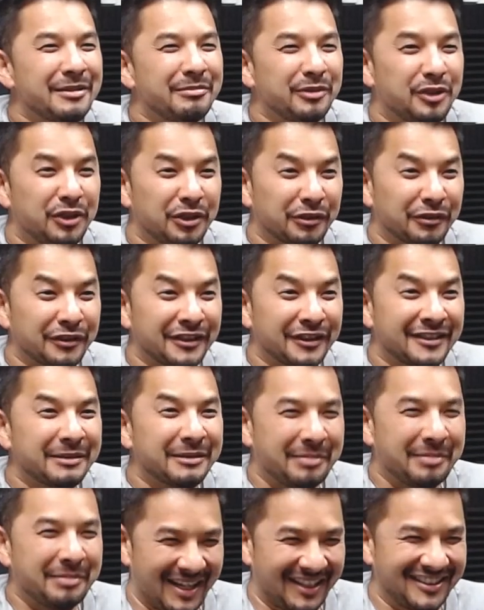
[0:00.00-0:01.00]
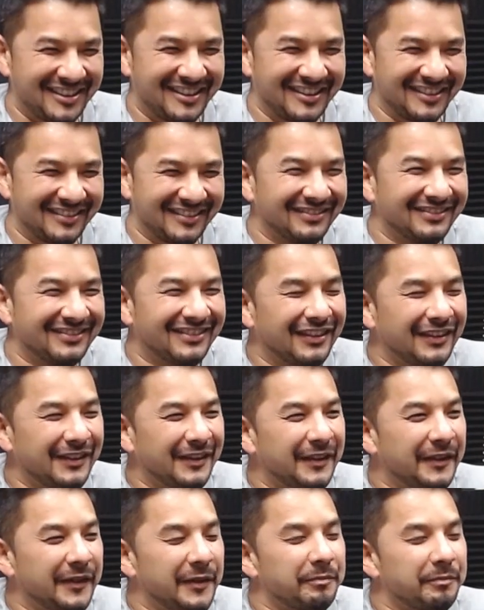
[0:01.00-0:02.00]
tourist at best.
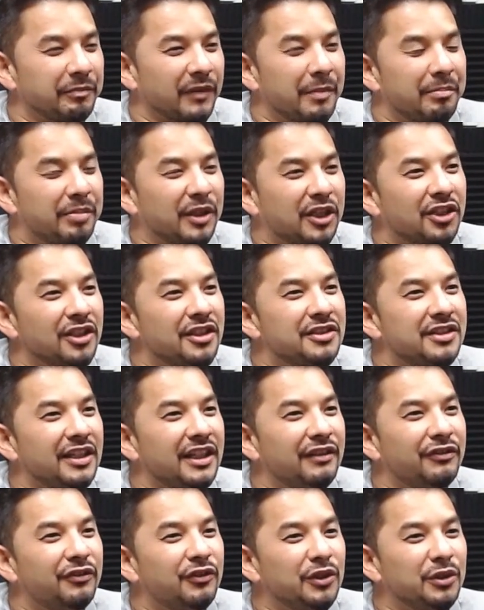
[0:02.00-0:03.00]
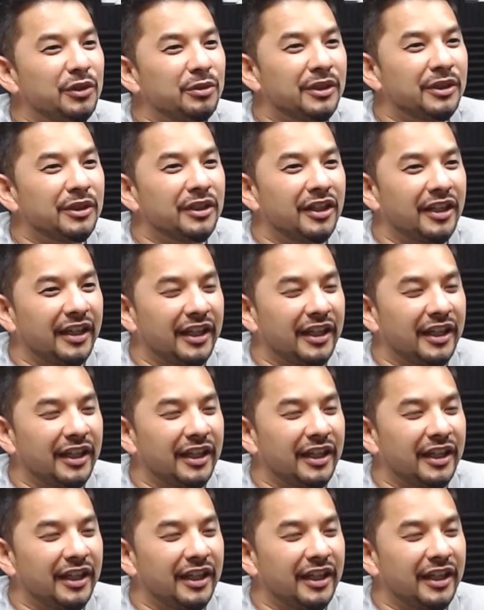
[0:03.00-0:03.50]
Because if you were